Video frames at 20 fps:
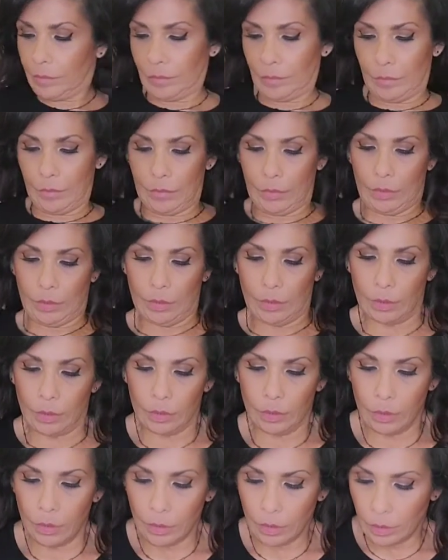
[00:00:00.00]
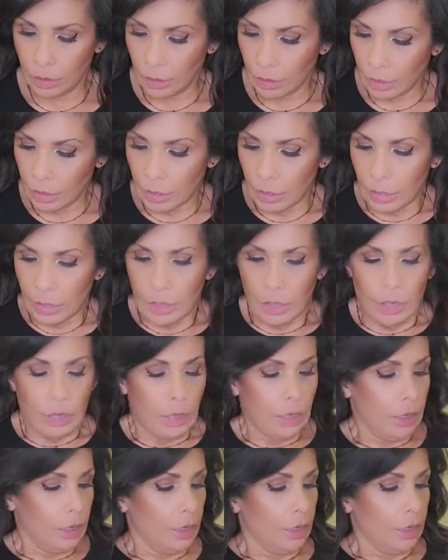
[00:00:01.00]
(no one is talking)